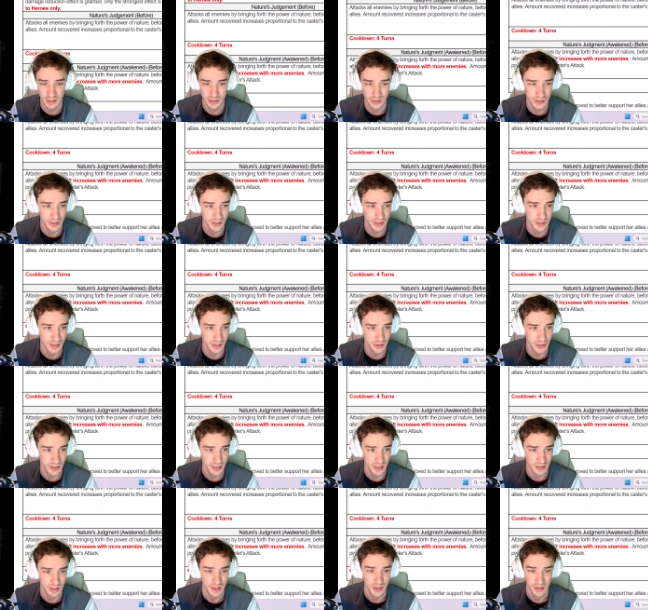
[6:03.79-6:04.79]
It just gets an extra
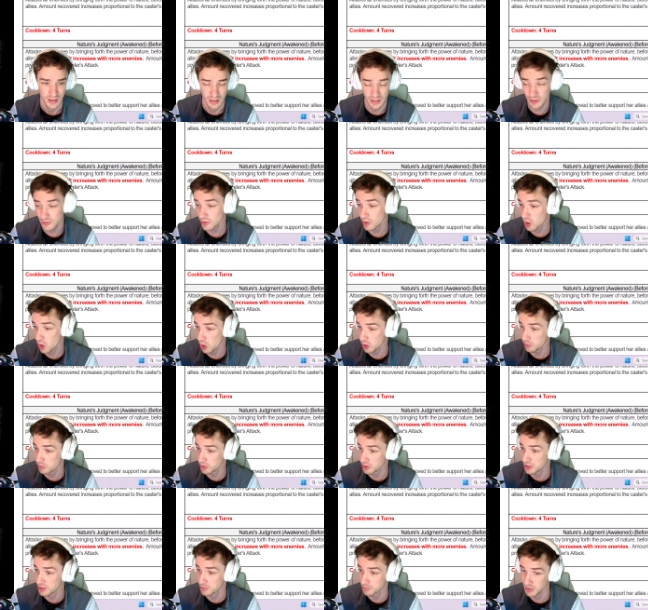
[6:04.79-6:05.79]
hit. These are all
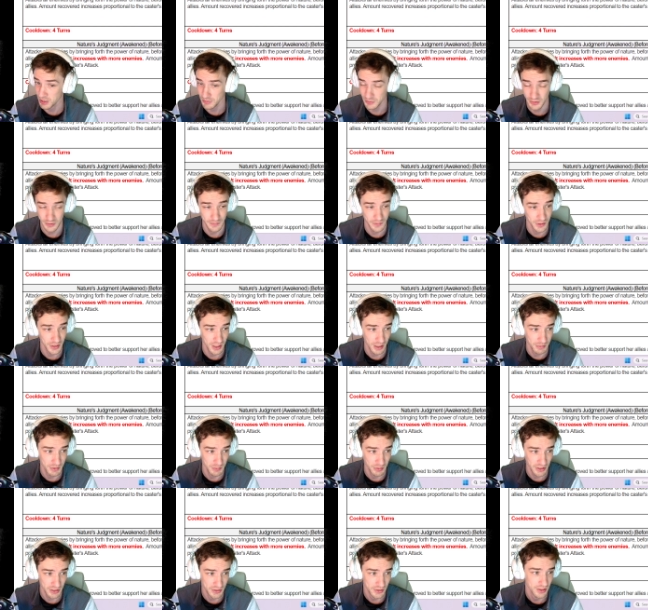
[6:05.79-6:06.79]
pretty good buffs so far. I'm
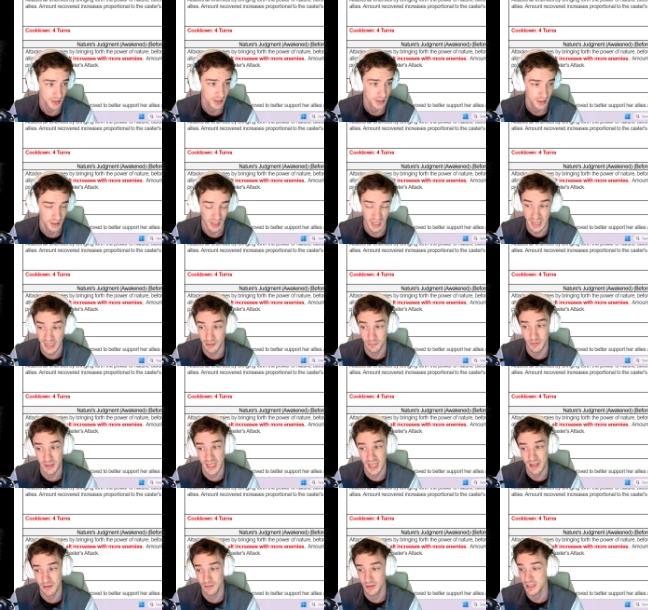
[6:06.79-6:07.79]
impressed. And we
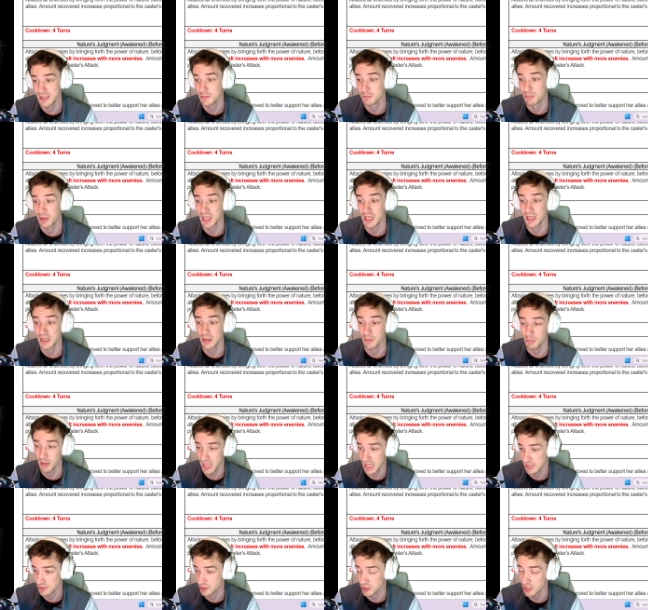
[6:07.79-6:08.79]
have the big
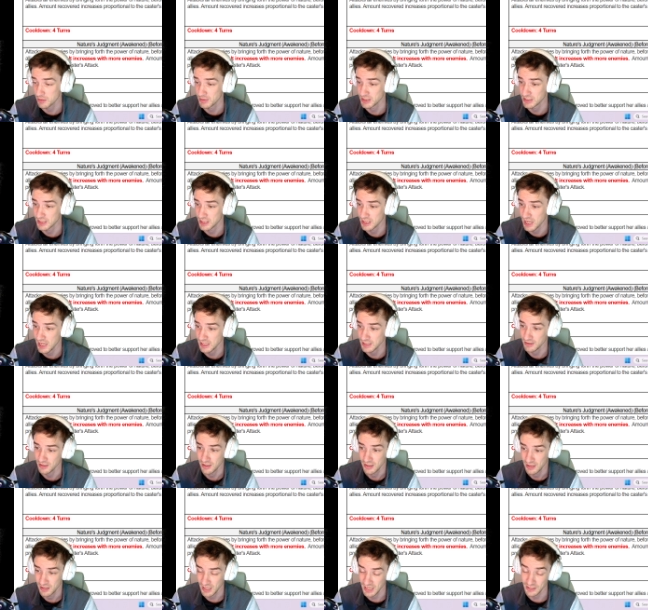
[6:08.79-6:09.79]
patch coming tonight.
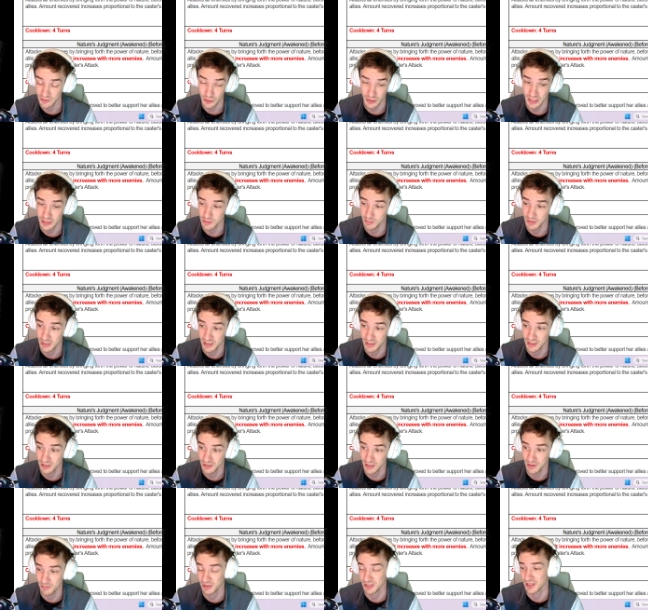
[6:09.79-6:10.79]
Actually, that's a big deal.
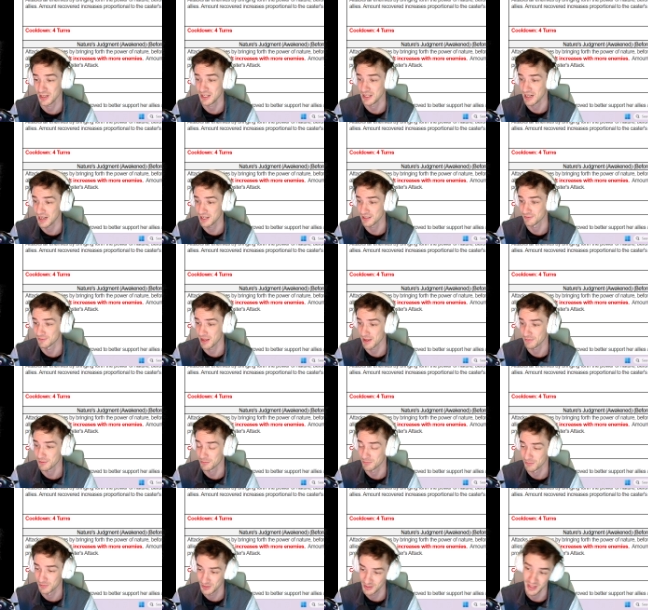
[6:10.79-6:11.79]
I'm excited. I have a
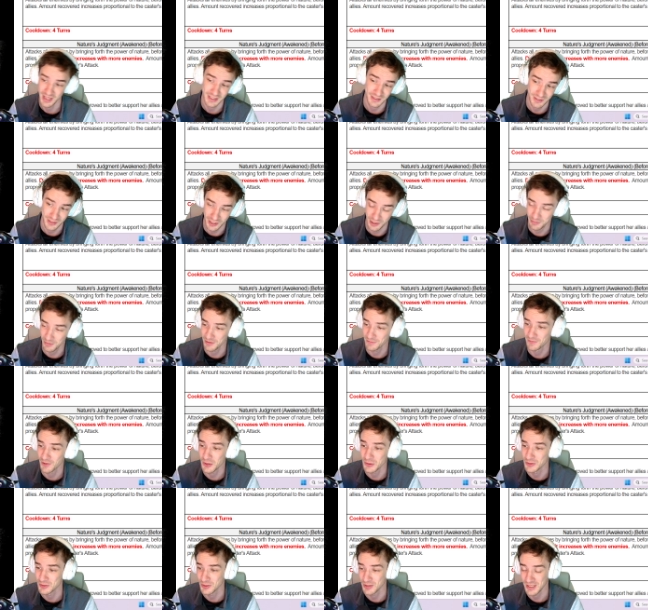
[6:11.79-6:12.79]
thing set on my
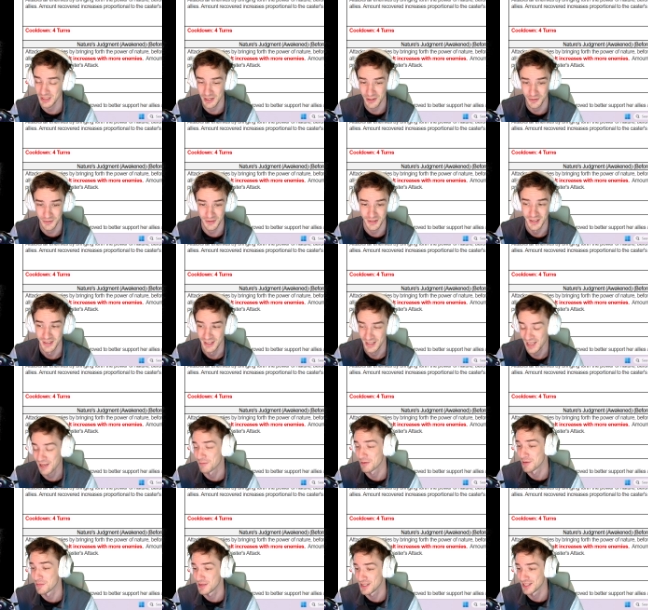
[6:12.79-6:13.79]
phone, so I don't. I'm
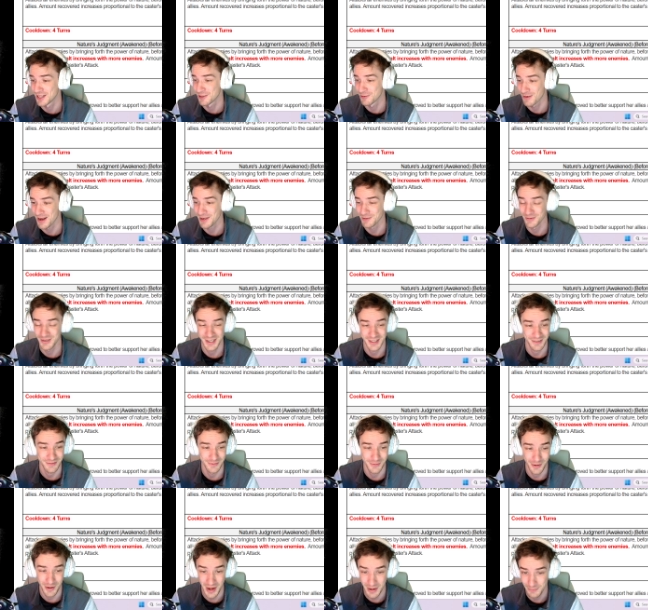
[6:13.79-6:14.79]
going to be there right when
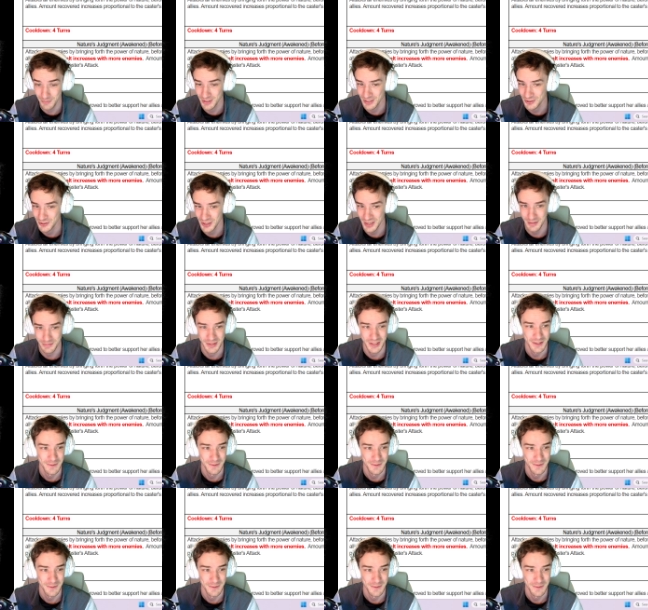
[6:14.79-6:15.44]
it drops.